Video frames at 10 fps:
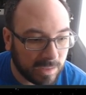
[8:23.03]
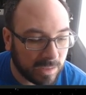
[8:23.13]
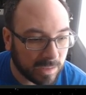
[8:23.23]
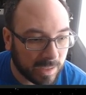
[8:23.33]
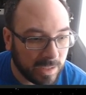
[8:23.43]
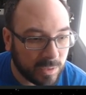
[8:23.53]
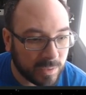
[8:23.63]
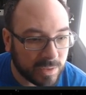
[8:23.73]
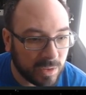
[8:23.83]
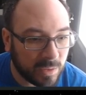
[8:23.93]

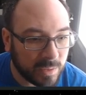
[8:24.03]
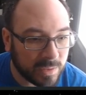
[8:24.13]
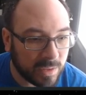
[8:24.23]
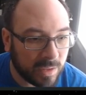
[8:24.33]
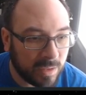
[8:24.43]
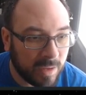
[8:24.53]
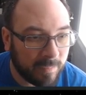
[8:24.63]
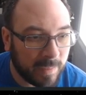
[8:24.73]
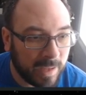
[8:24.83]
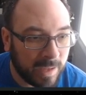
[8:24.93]
K2SO's
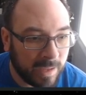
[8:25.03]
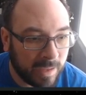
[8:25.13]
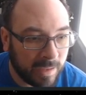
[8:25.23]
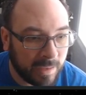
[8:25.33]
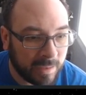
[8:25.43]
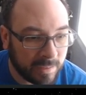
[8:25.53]
not bad,